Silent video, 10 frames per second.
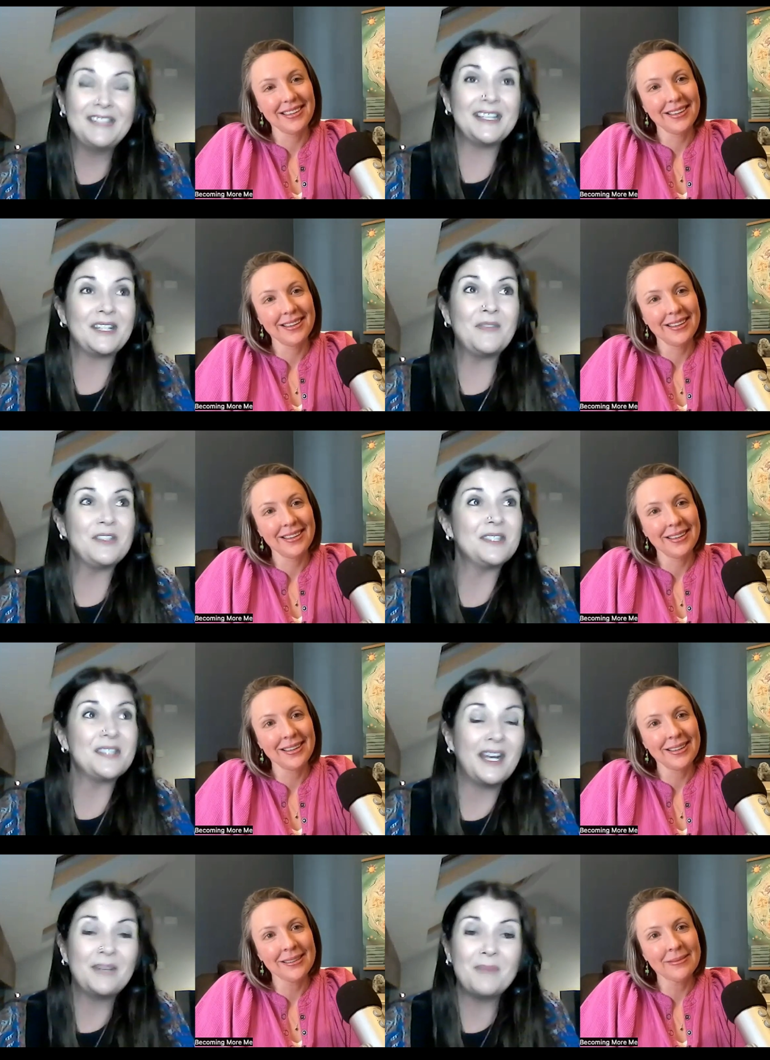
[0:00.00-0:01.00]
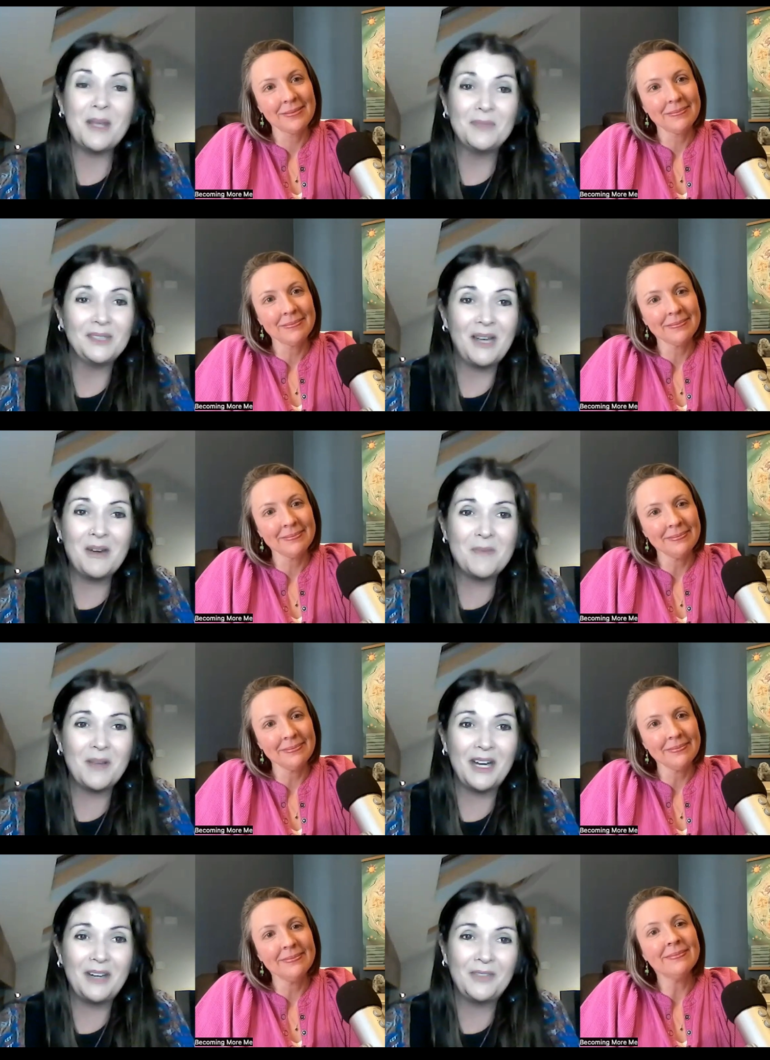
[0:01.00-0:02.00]
Speaker 1: said ever since I had my
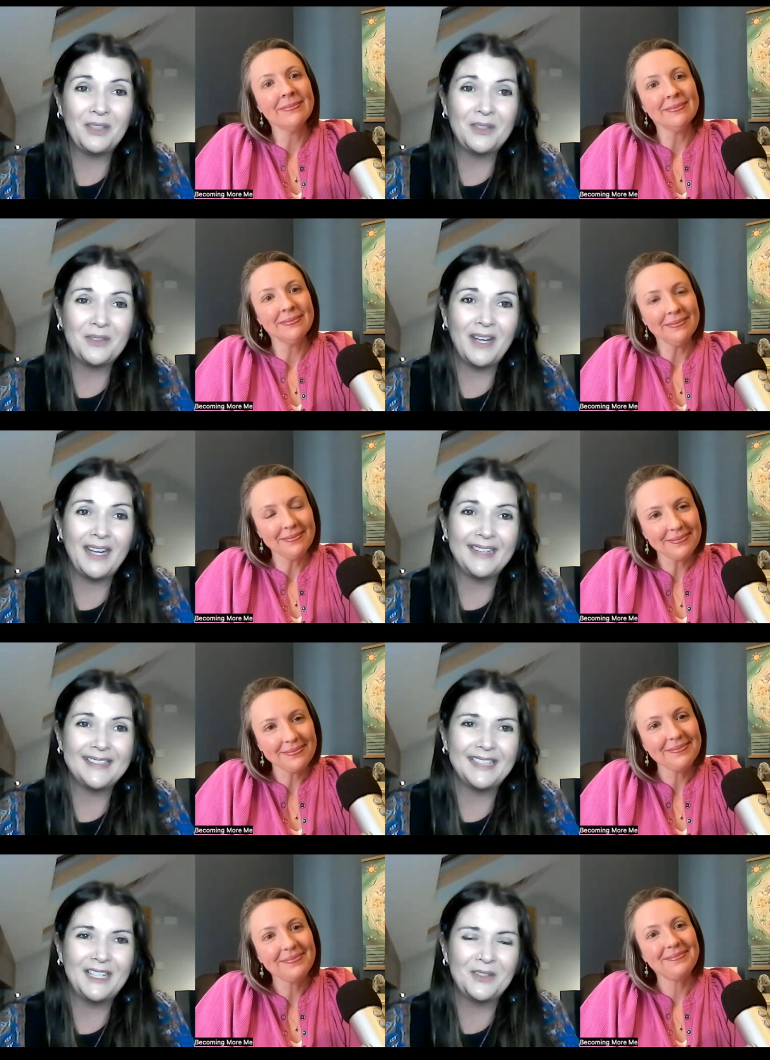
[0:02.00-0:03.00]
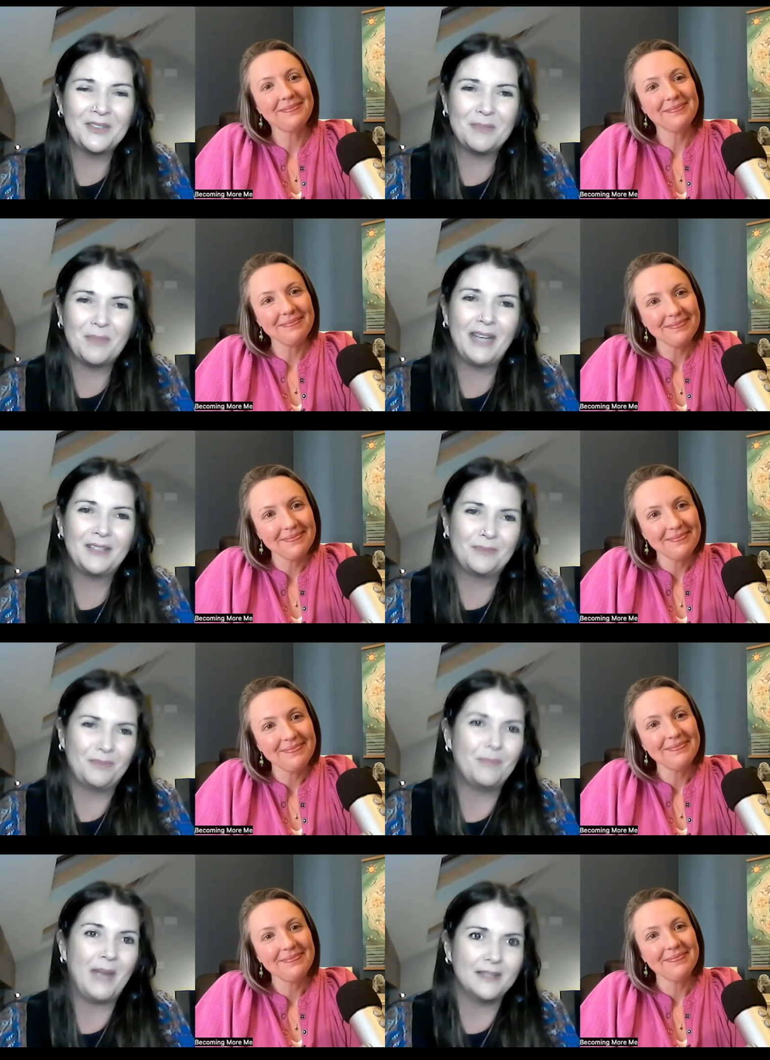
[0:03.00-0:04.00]
hypnotherapy, I feel great, and he goes to bed
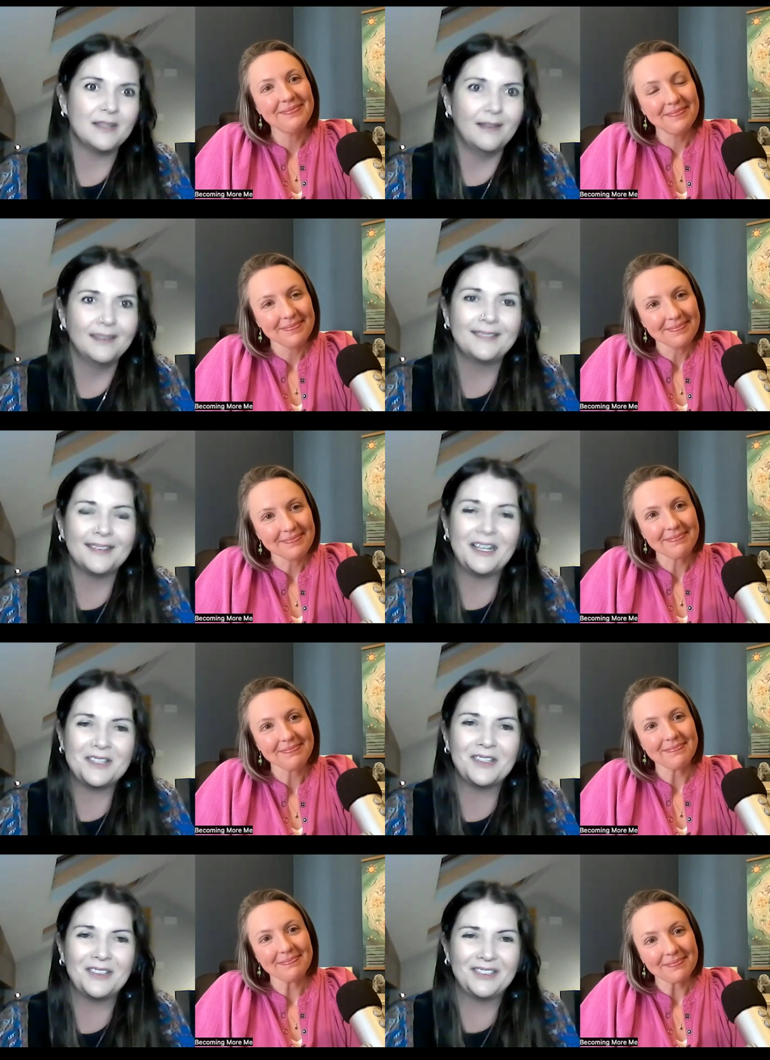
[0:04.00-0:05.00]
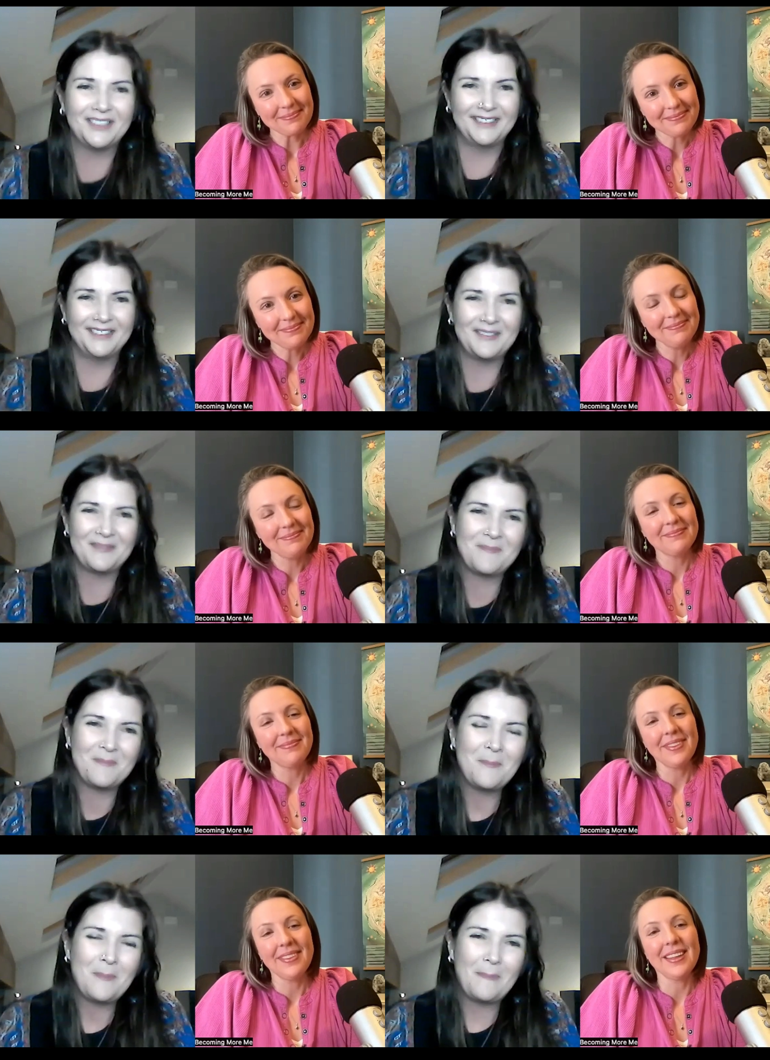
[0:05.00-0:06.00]
better. So that's good.
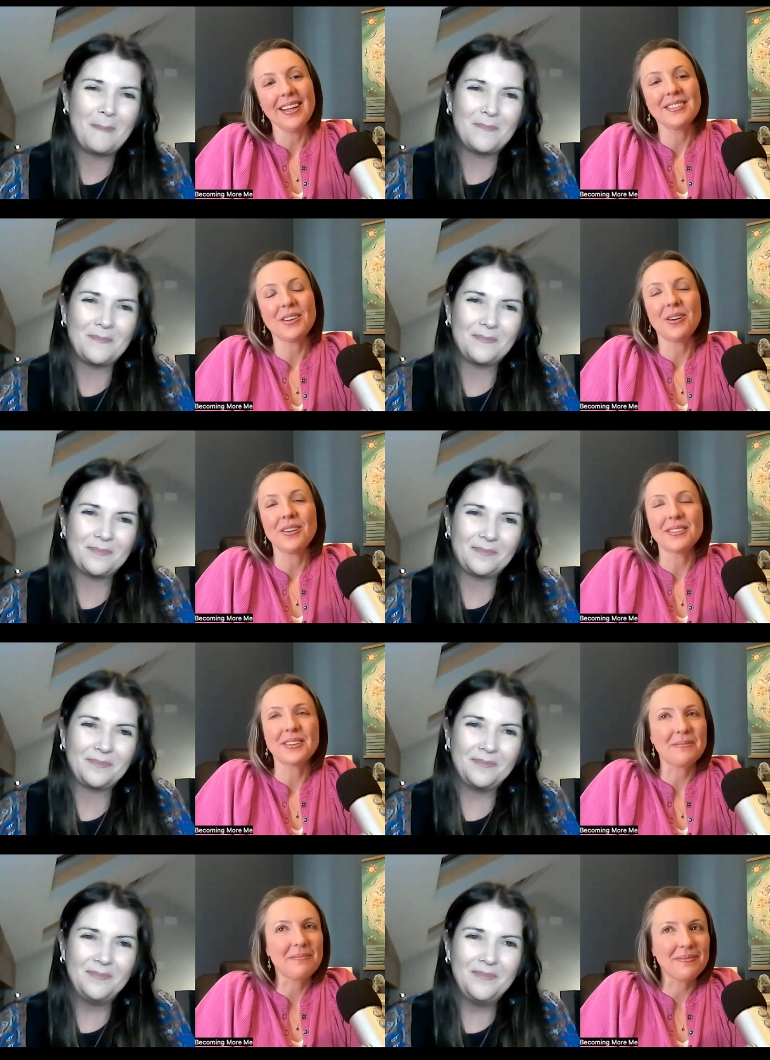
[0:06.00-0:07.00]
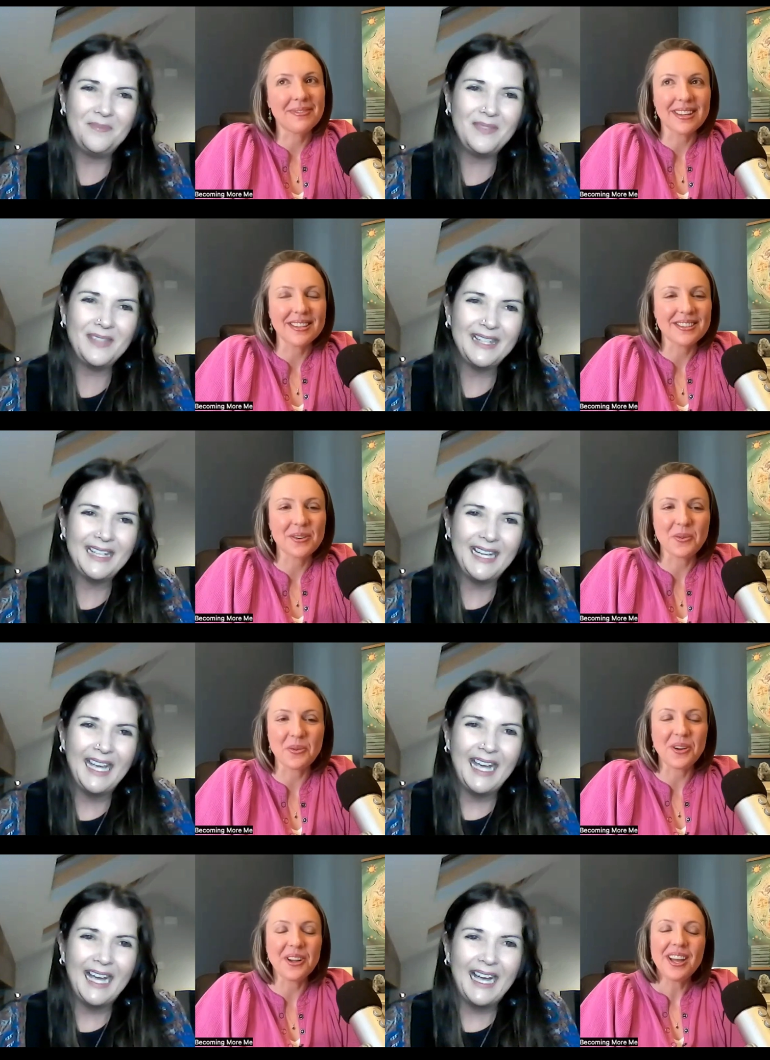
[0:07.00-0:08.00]
Speaker 2: that's awesome. That's so
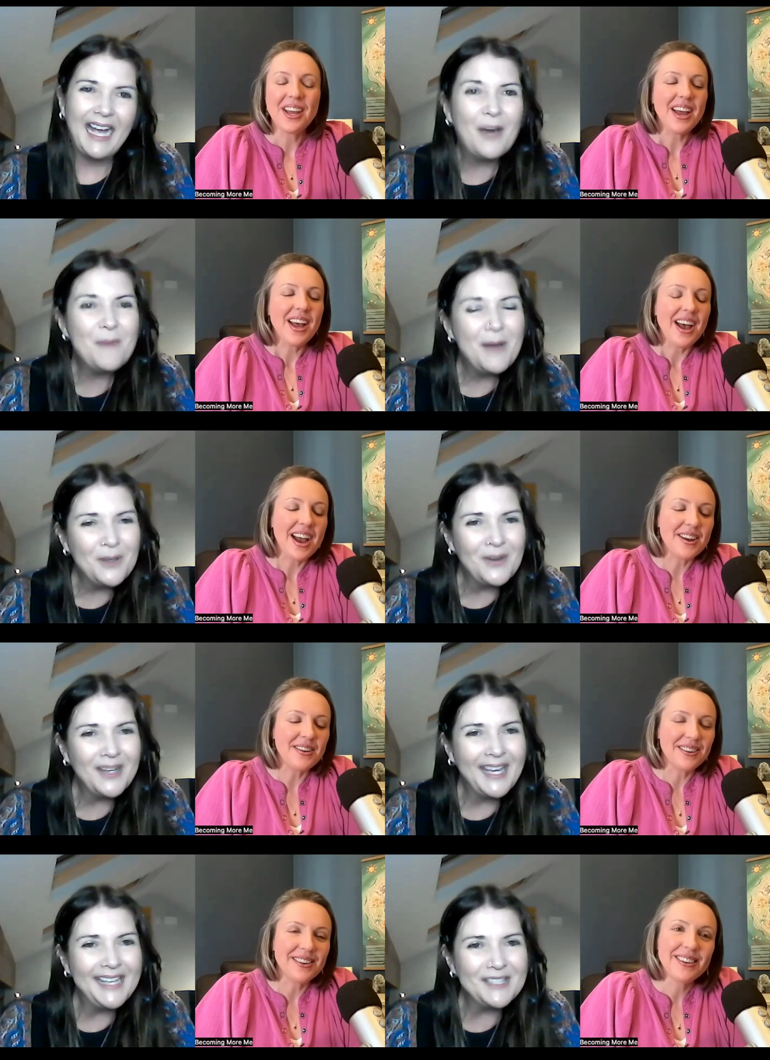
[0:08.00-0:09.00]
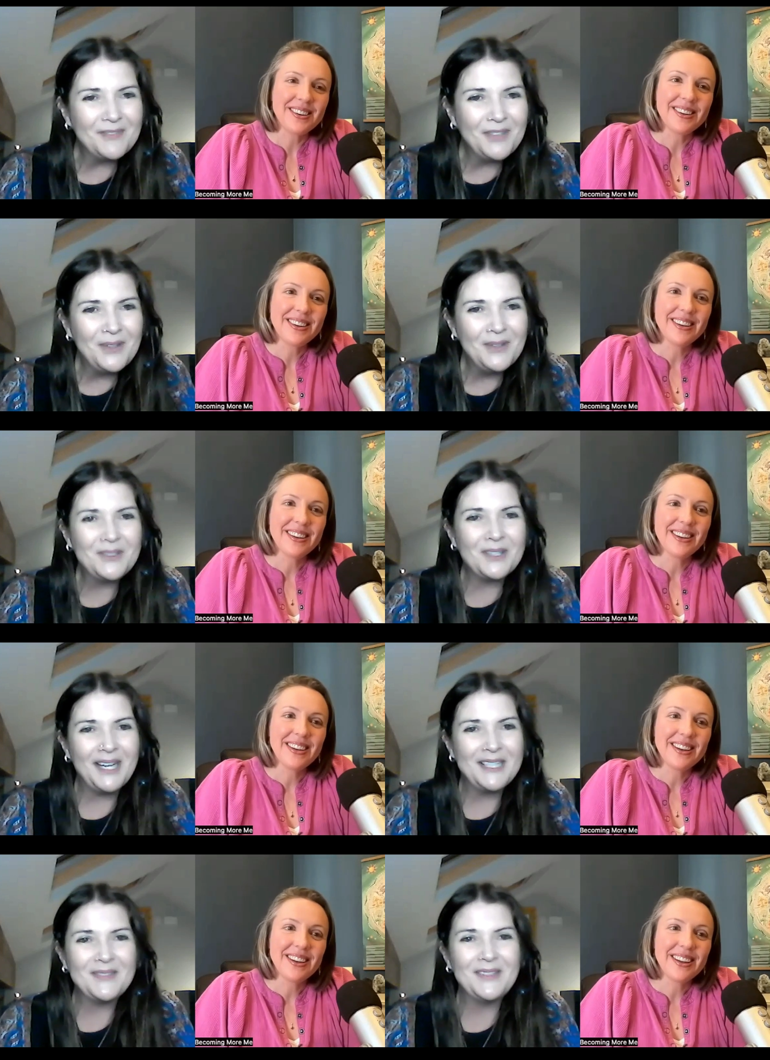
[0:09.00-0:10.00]
cool.
Speaker 1: How about your um, kids? Have you
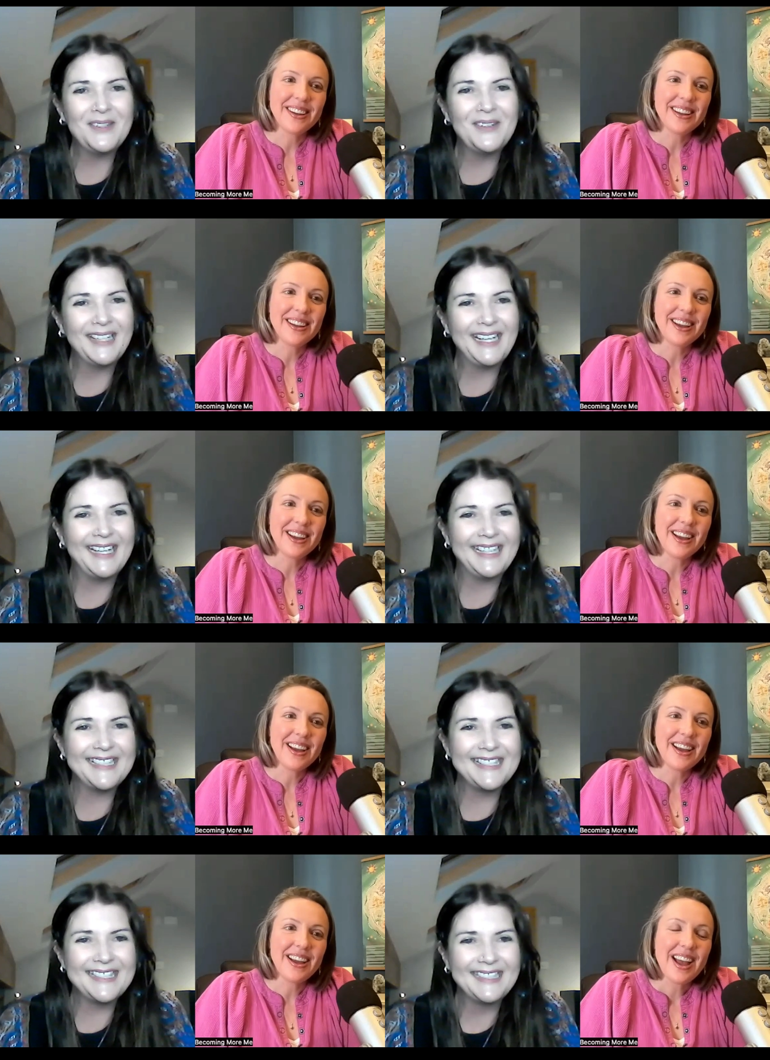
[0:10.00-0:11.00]
tried it with your kids?